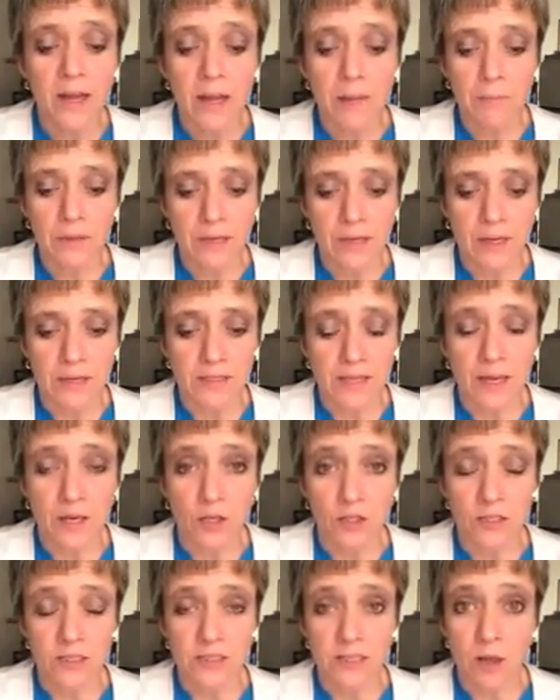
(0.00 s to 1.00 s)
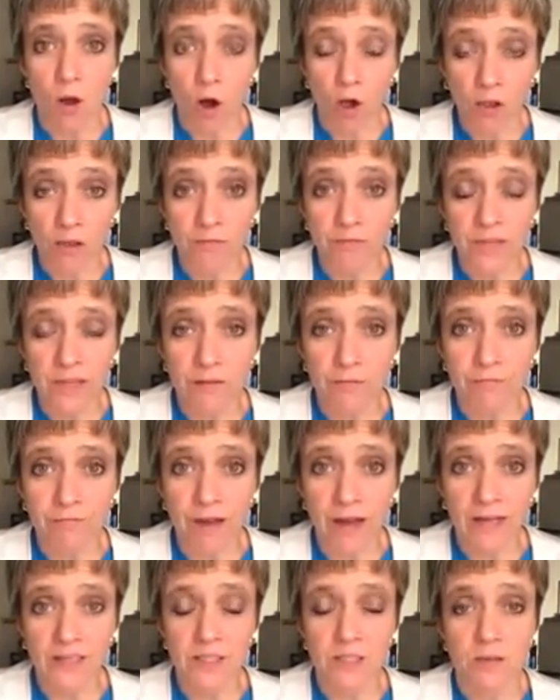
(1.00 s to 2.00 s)
because I could see all of the
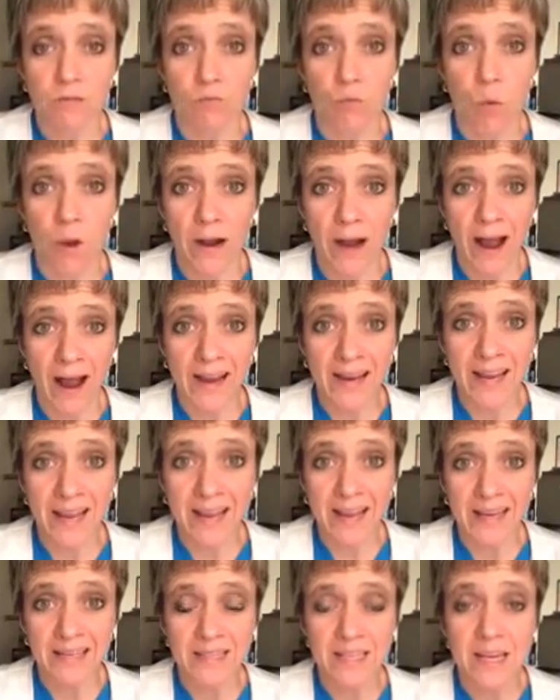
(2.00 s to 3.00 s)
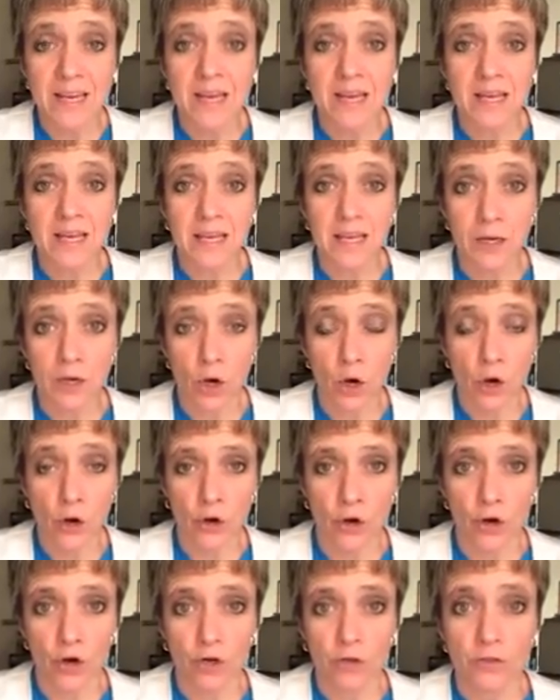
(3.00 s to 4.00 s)
effects of what I ate in
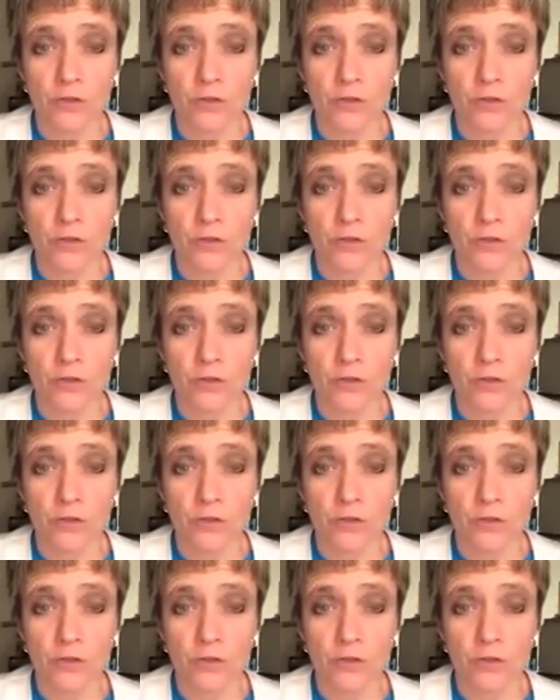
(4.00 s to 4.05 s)
her.